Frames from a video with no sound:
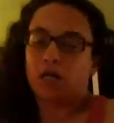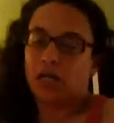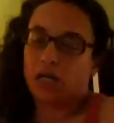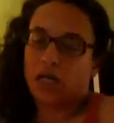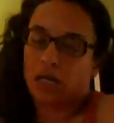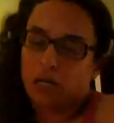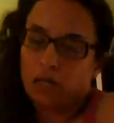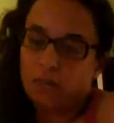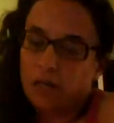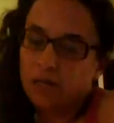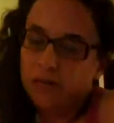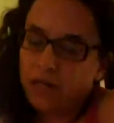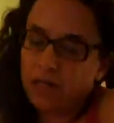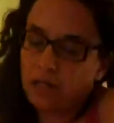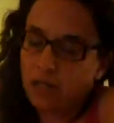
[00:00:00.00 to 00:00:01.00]
And it
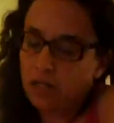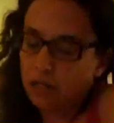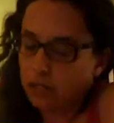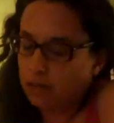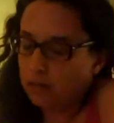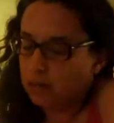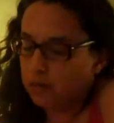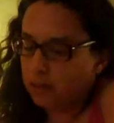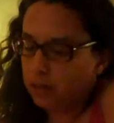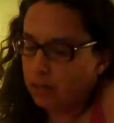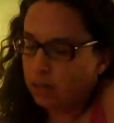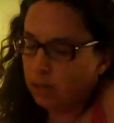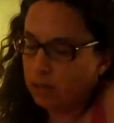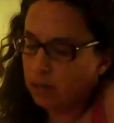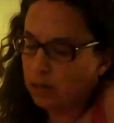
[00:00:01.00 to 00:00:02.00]
said that
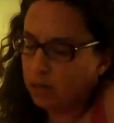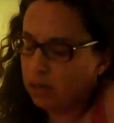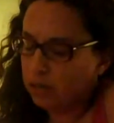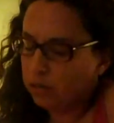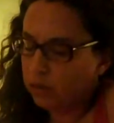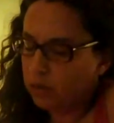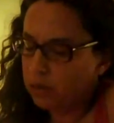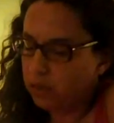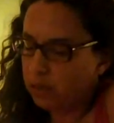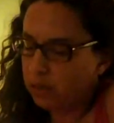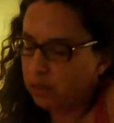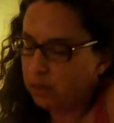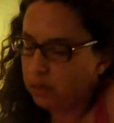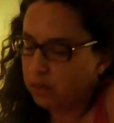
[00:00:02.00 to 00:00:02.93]
the electronic